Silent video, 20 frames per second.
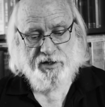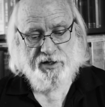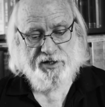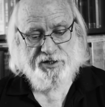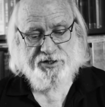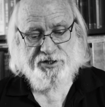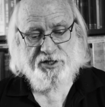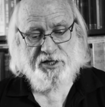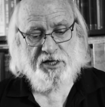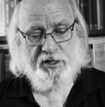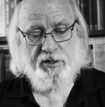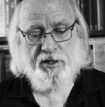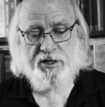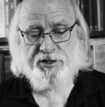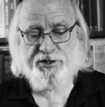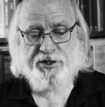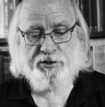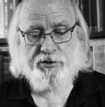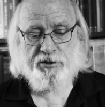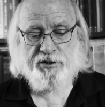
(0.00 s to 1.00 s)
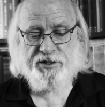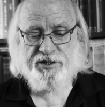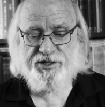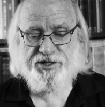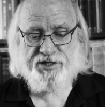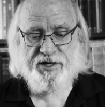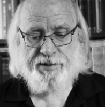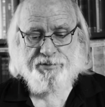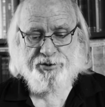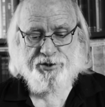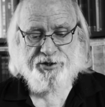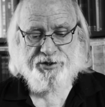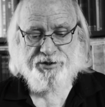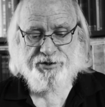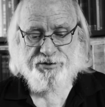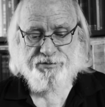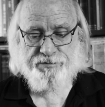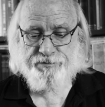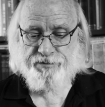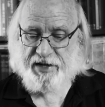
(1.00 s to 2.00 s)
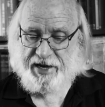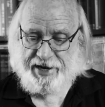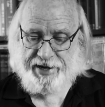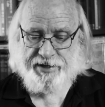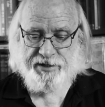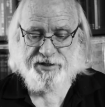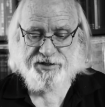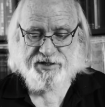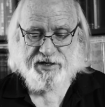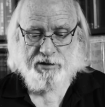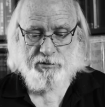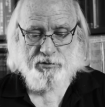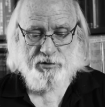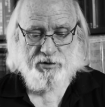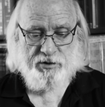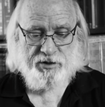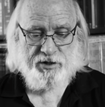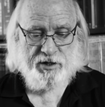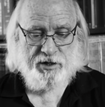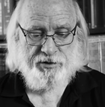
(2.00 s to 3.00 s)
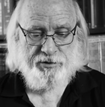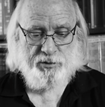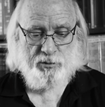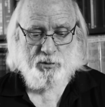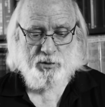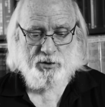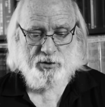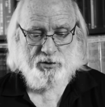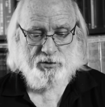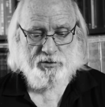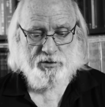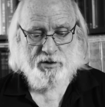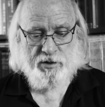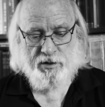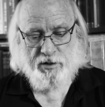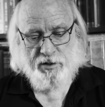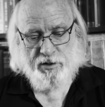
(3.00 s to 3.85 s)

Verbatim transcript: its theological conceptions, and its outlook on the world,